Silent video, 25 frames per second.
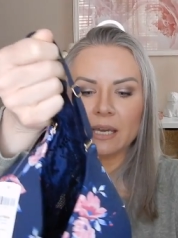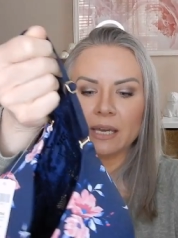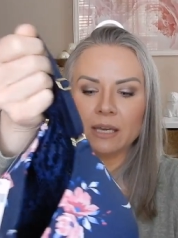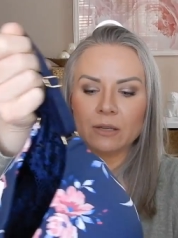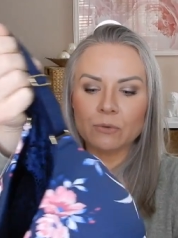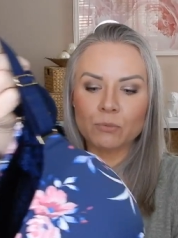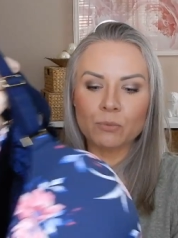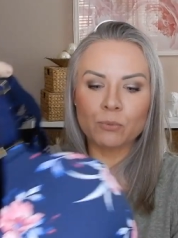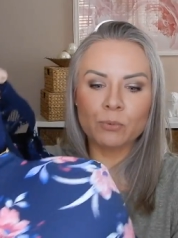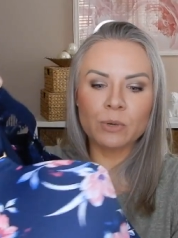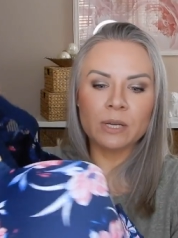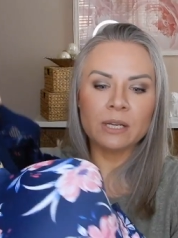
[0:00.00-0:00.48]

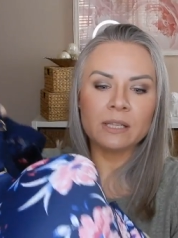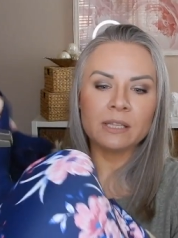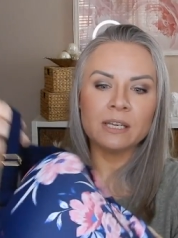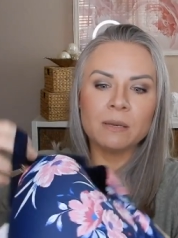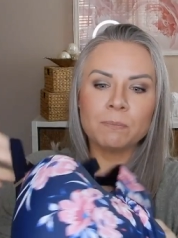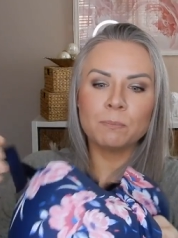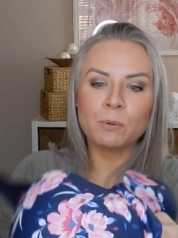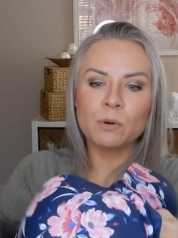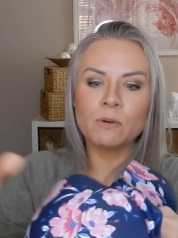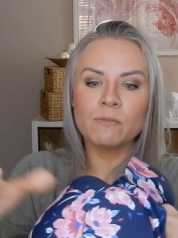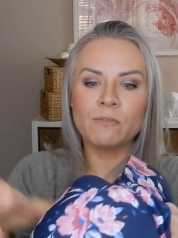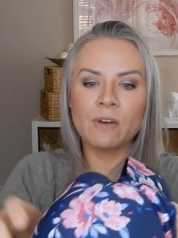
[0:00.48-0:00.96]
it
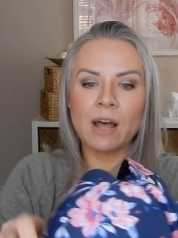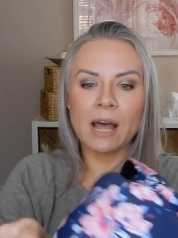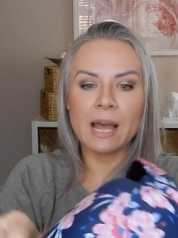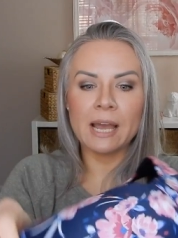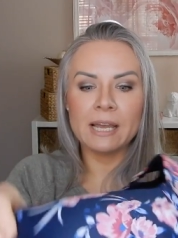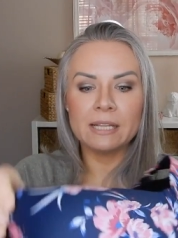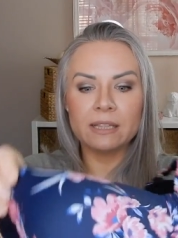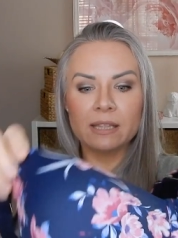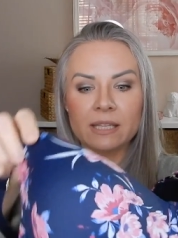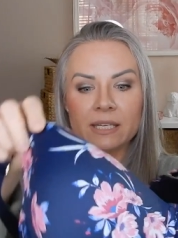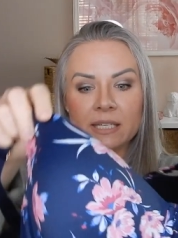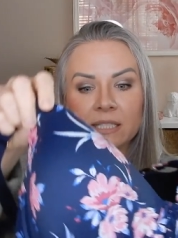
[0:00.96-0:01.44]
really
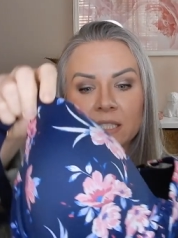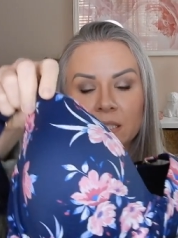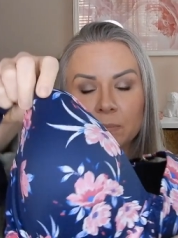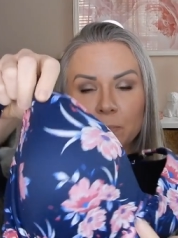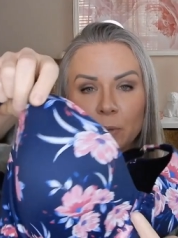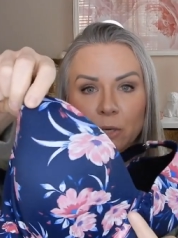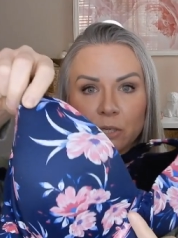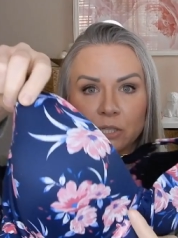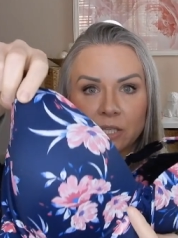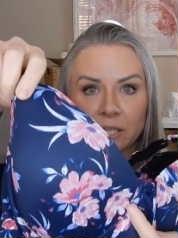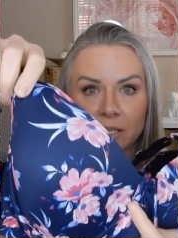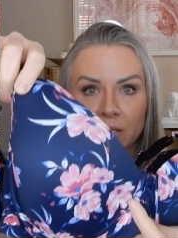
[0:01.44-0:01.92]
provide this
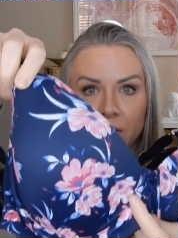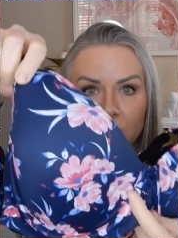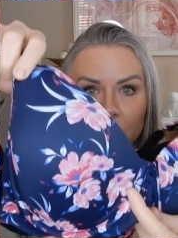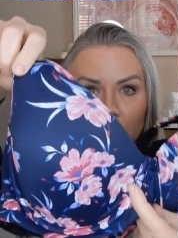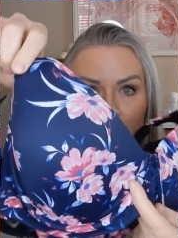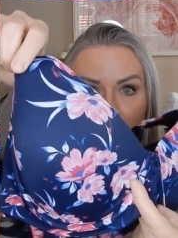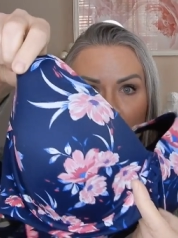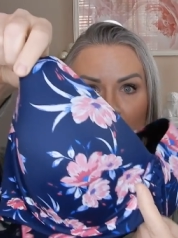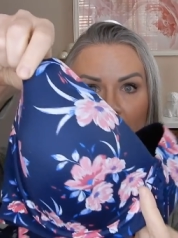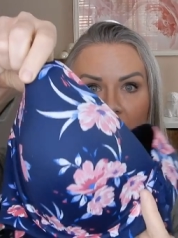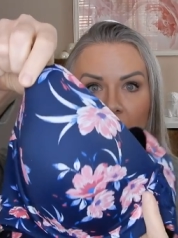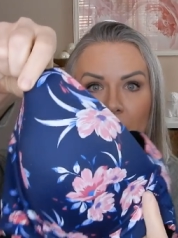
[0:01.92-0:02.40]

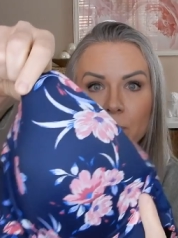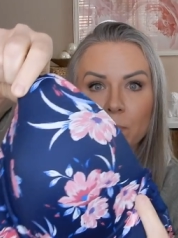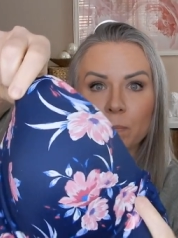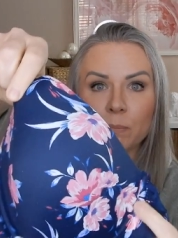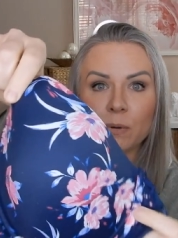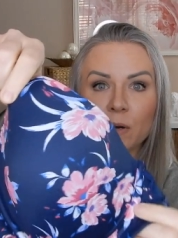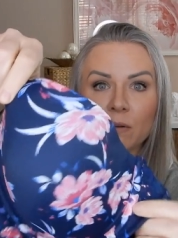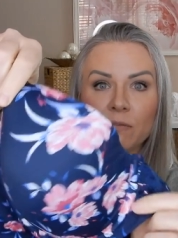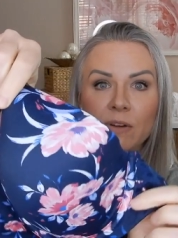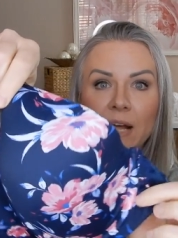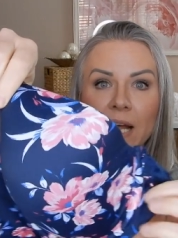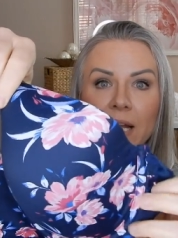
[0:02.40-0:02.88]
particular
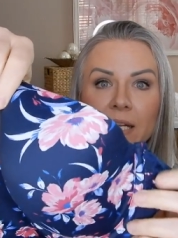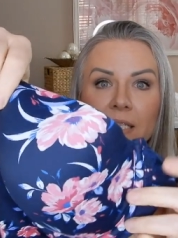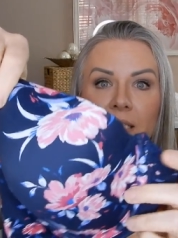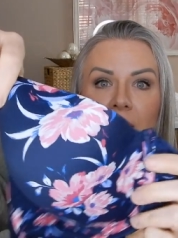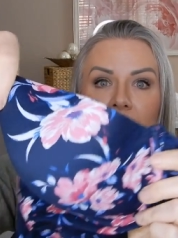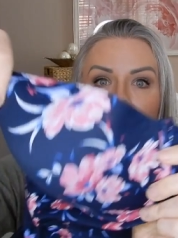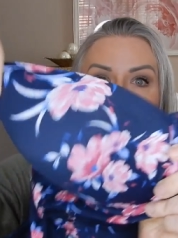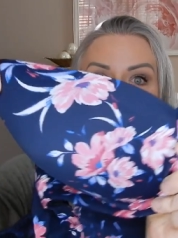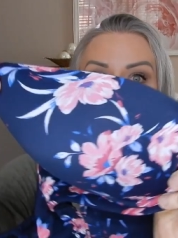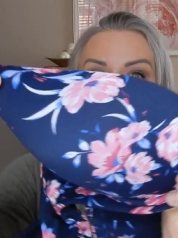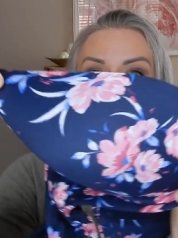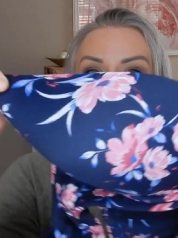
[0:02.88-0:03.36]
cup
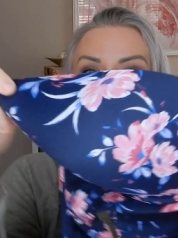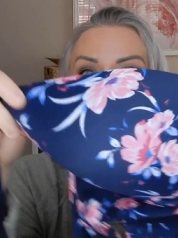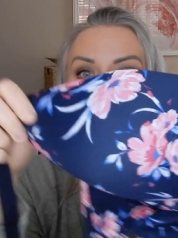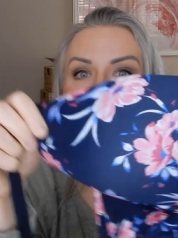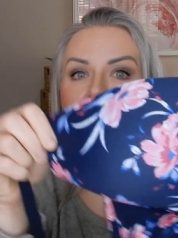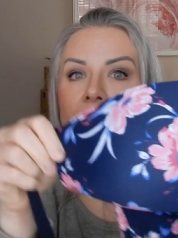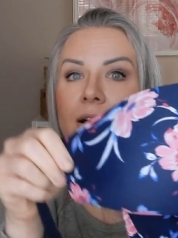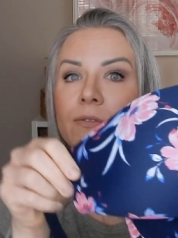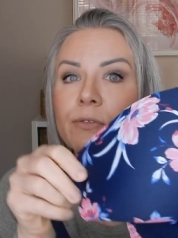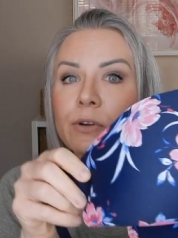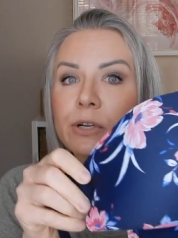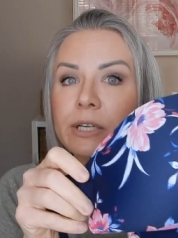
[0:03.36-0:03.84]
provides a lot of
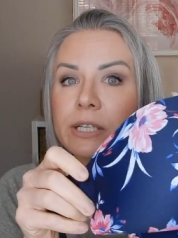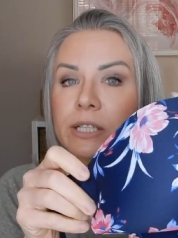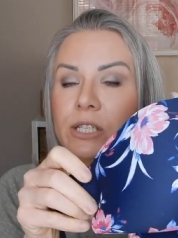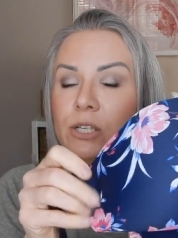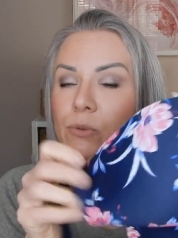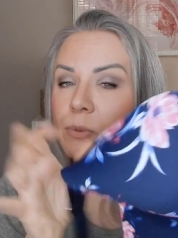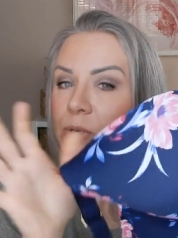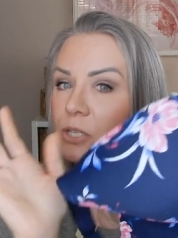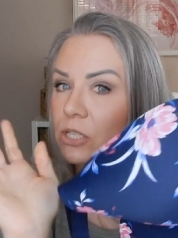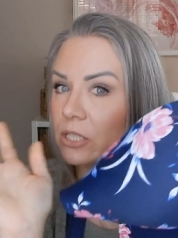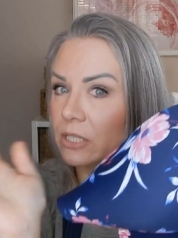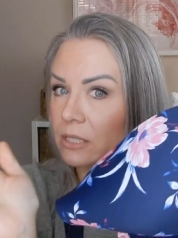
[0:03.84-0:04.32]

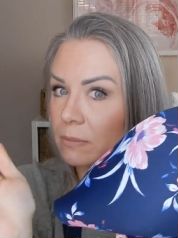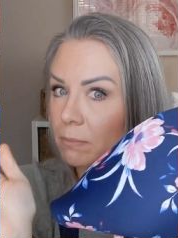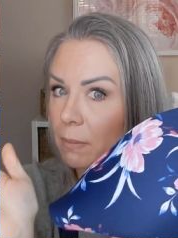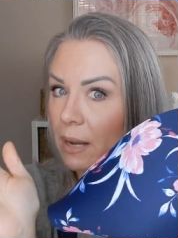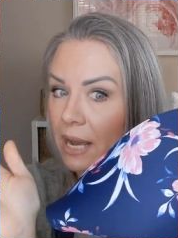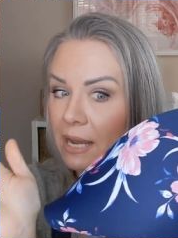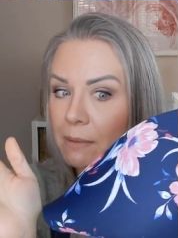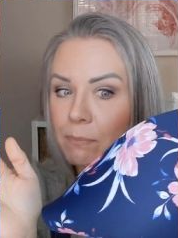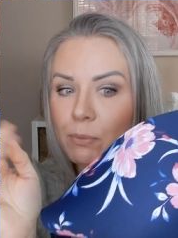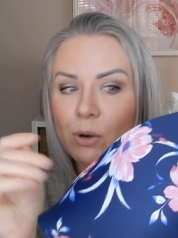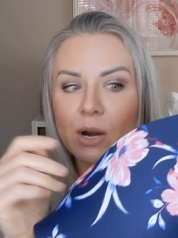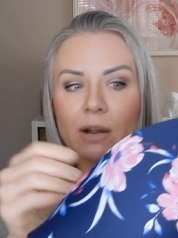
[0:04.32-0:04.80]
coverage, which is
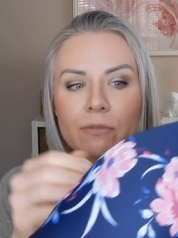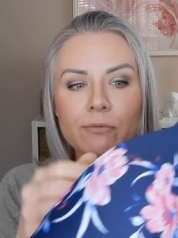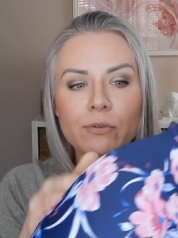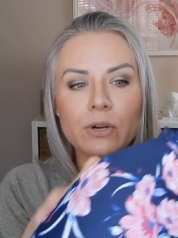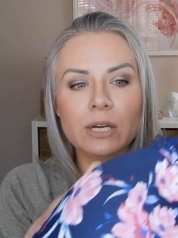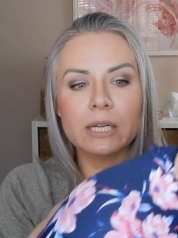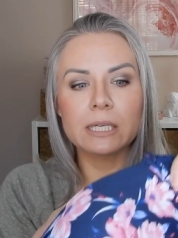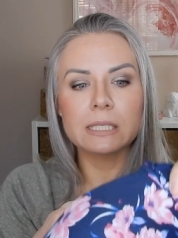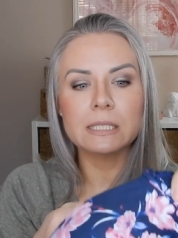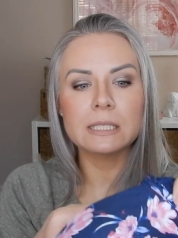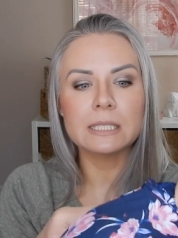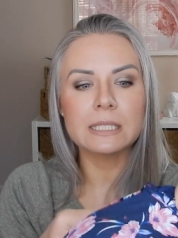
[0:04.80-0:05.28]
my
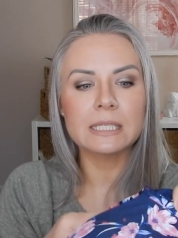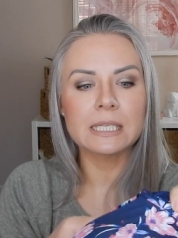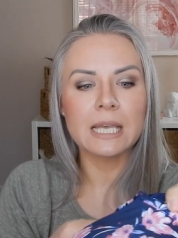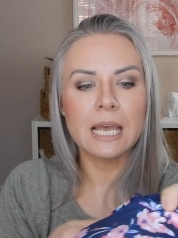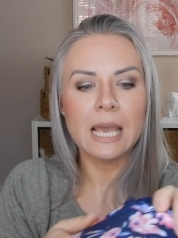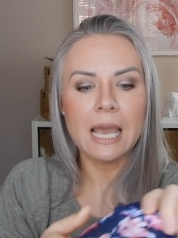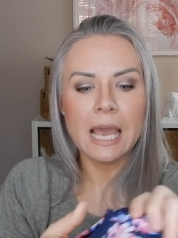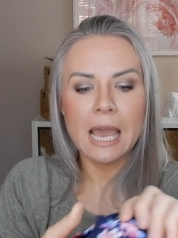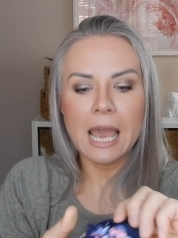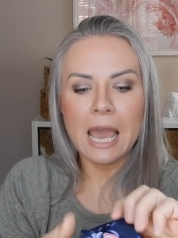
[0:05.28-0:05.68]
preference.